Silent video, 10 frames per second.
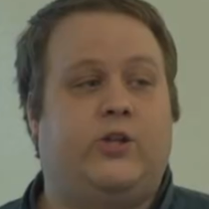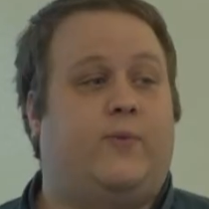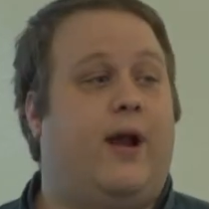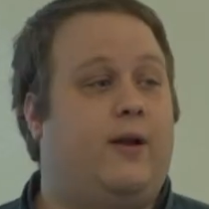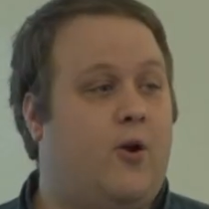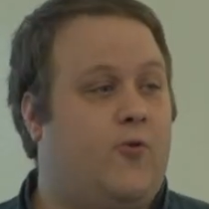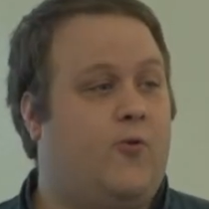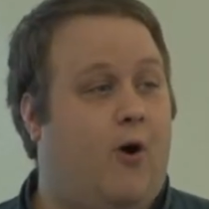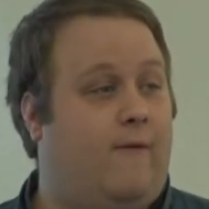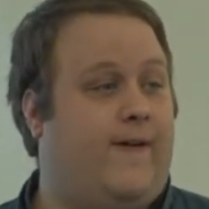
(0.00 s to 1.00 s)
So I'm not going to go
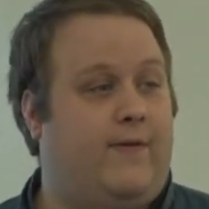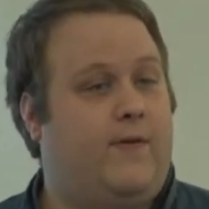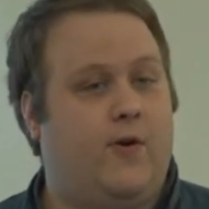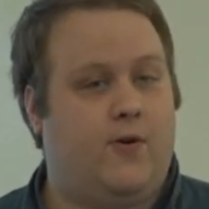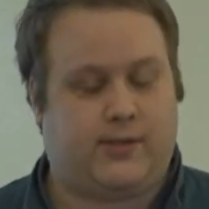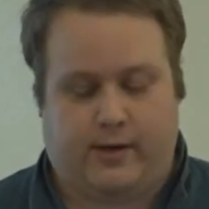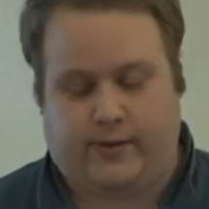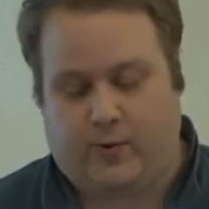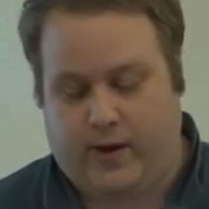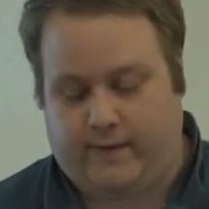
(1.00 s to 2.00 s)
through all five of those. I don't
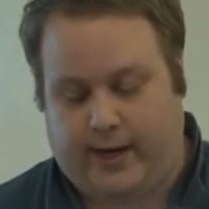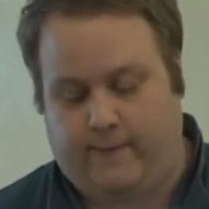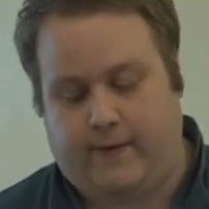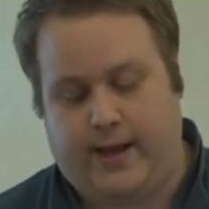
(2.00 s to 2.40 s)
think we have time for